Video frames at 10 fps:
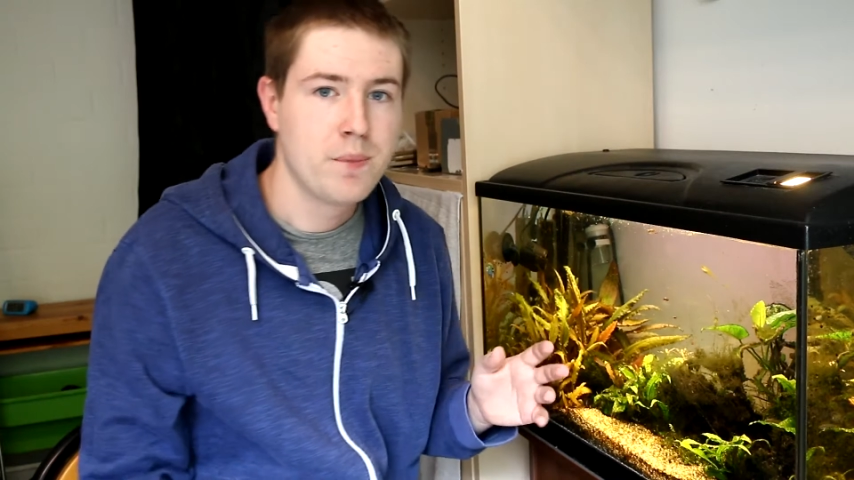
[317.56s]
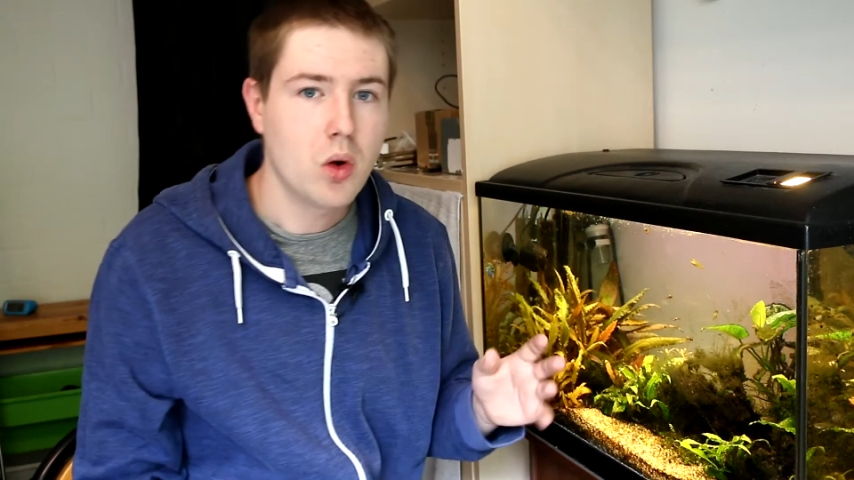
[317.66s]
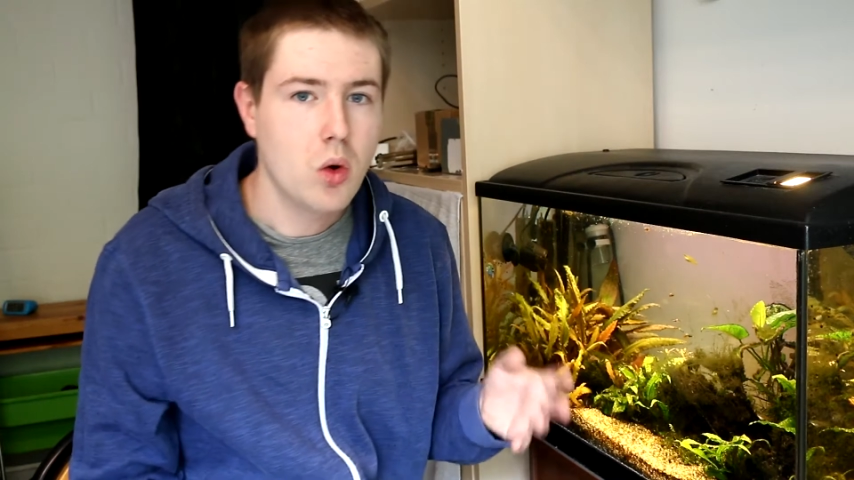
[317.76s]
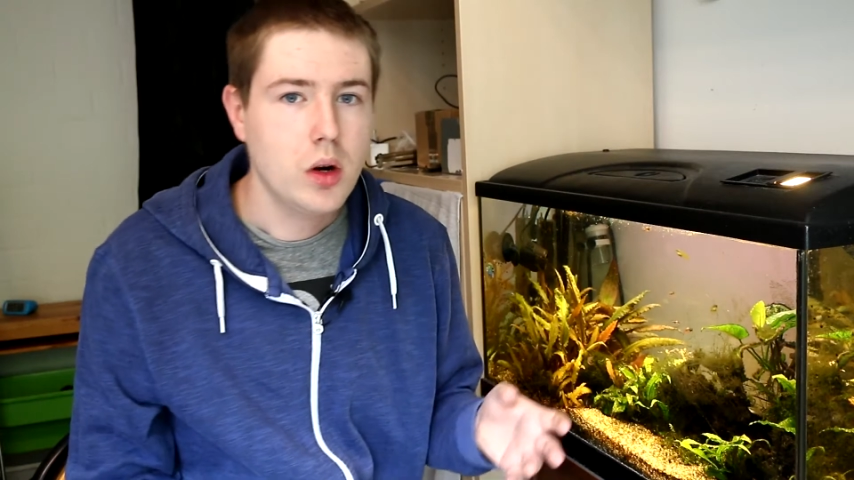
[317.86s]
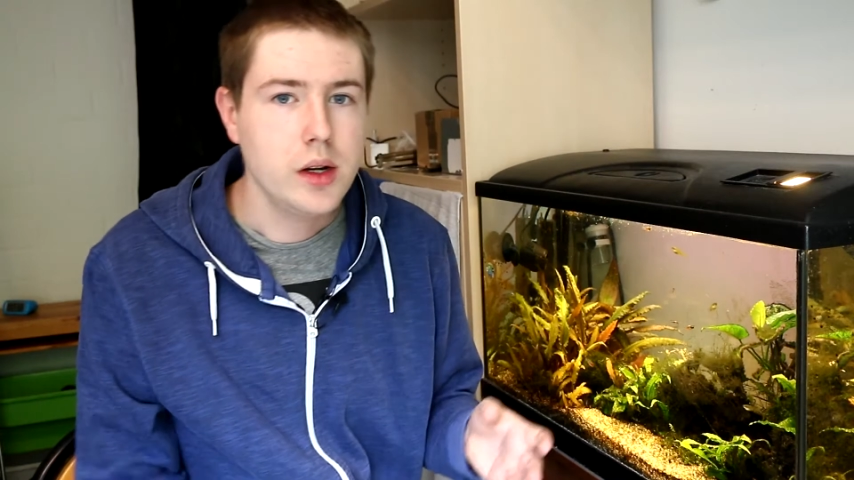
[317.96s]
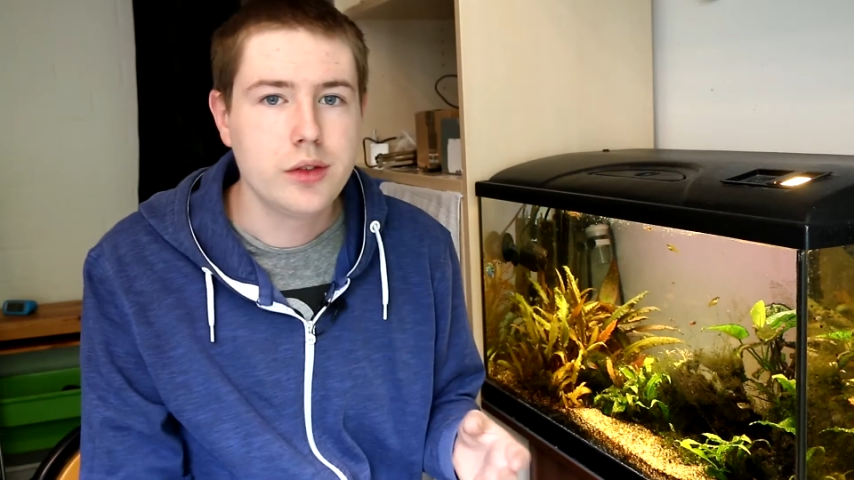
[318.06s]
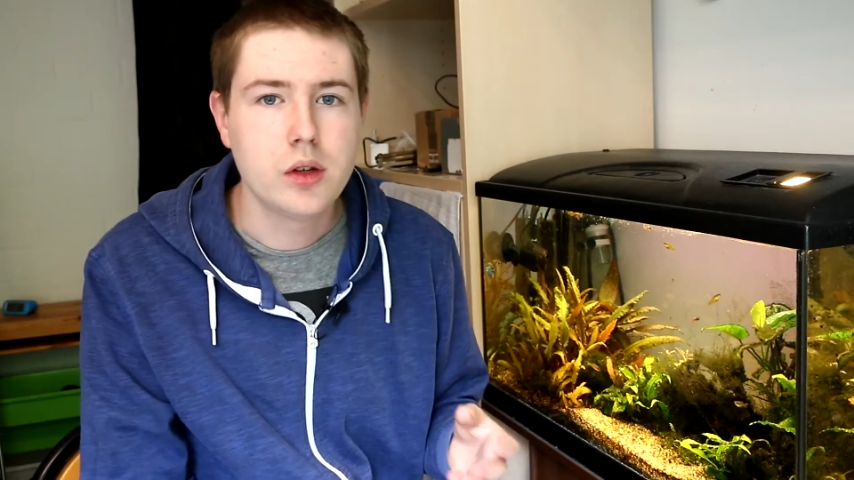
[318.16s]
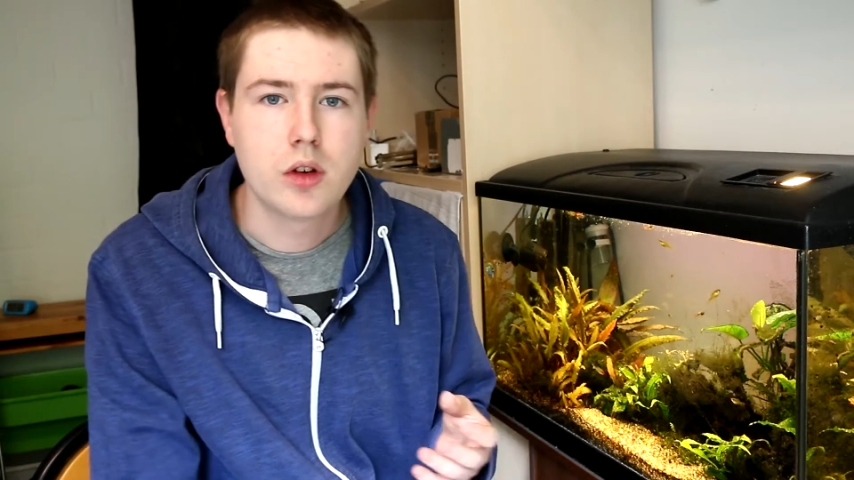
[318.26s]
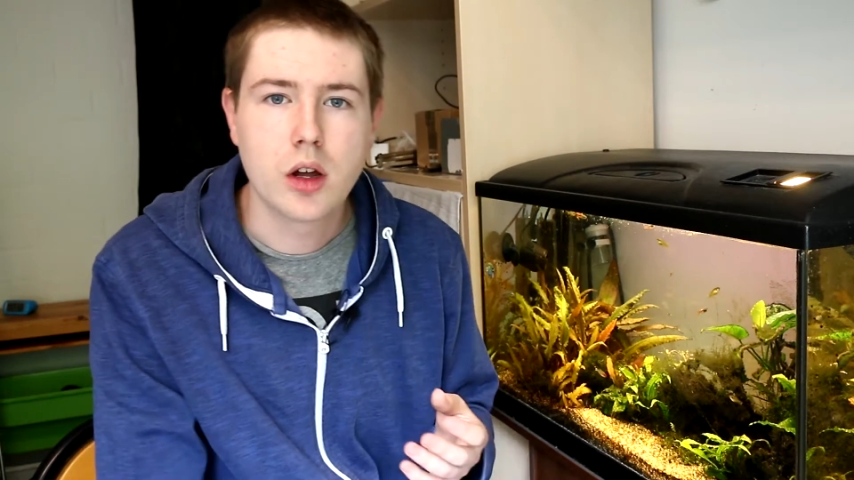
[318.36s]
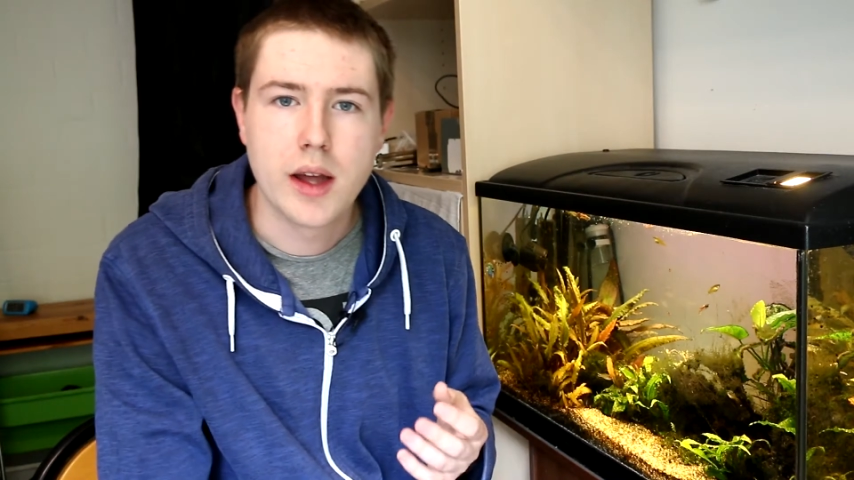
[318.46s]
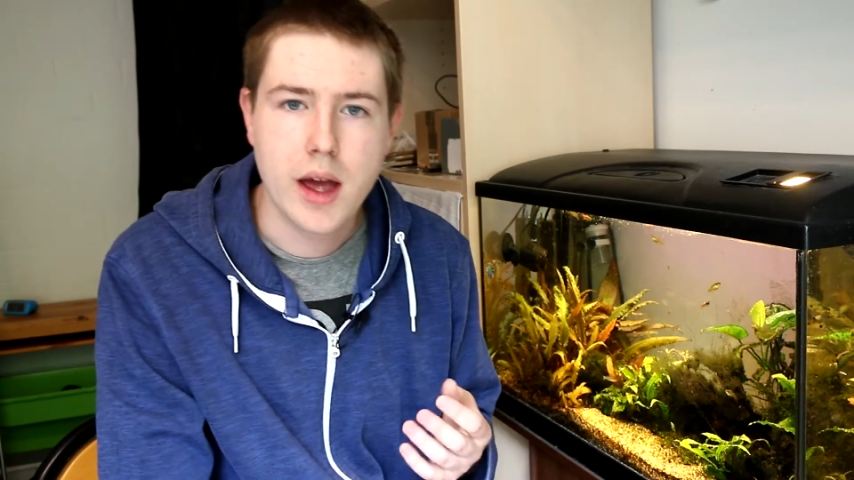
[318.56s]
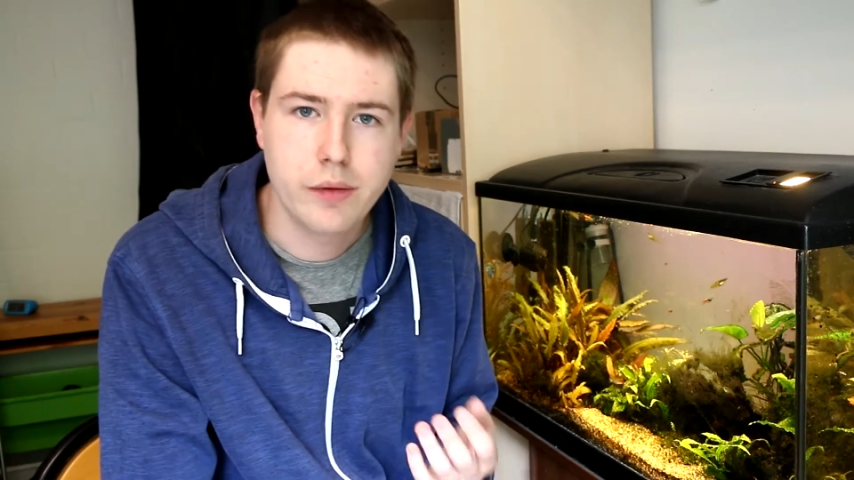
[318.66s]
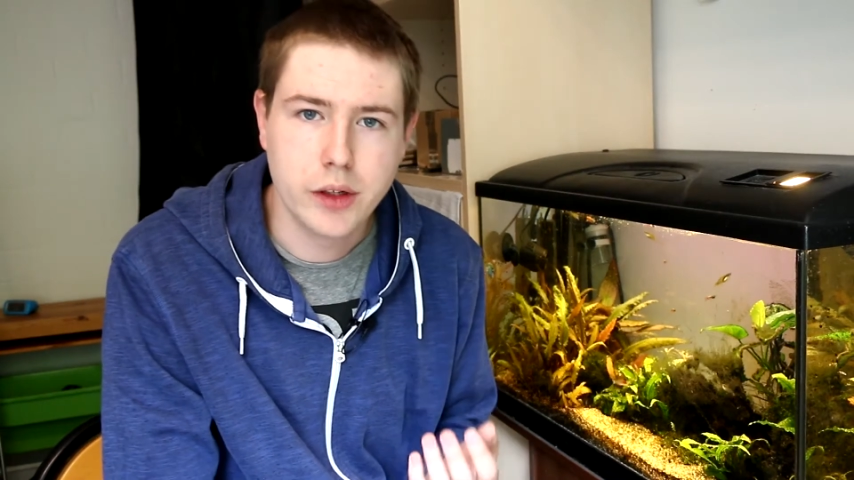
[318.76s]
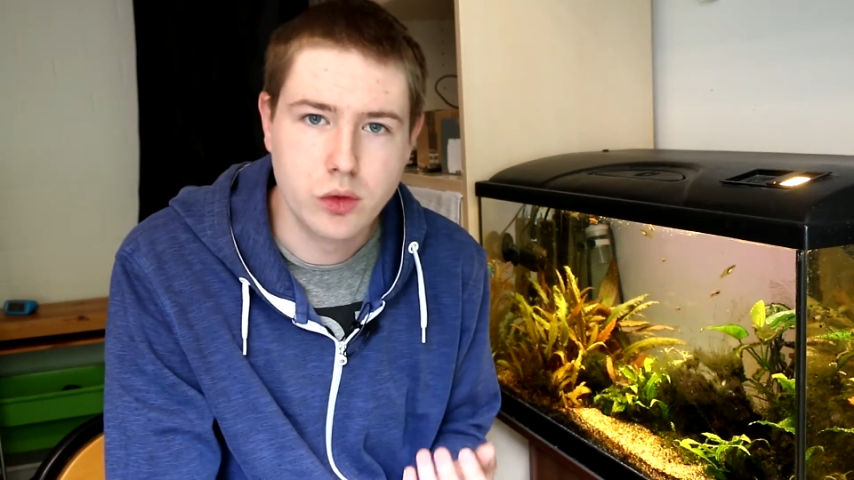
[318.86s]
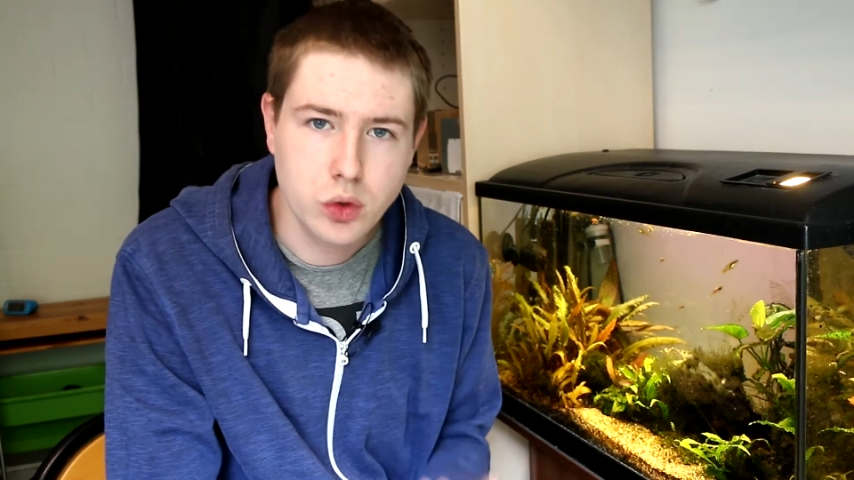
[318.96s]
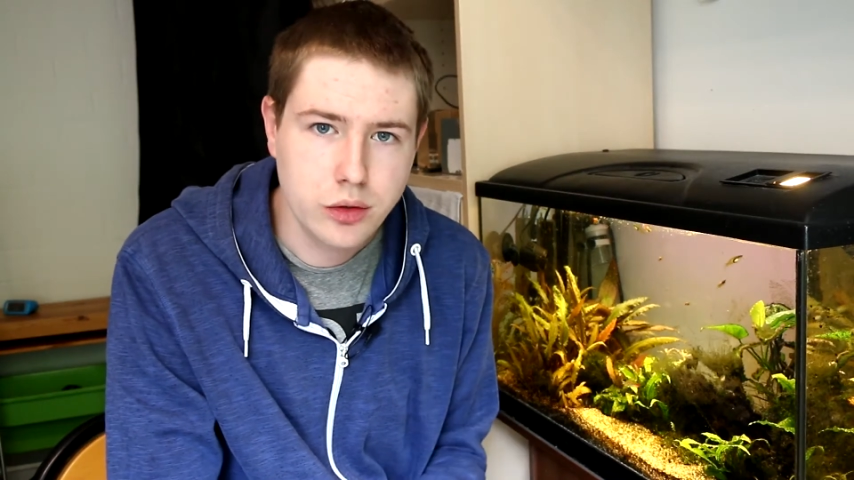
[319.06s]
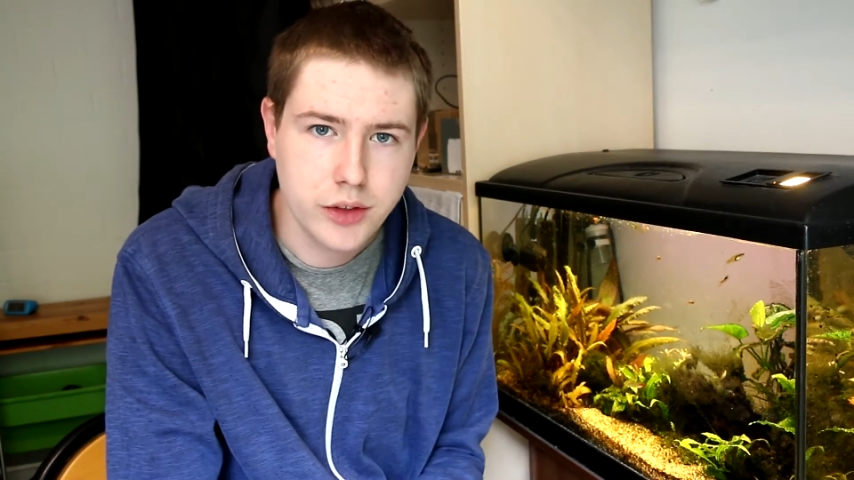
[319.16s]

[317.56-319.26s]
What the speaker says: or if you've got heavy root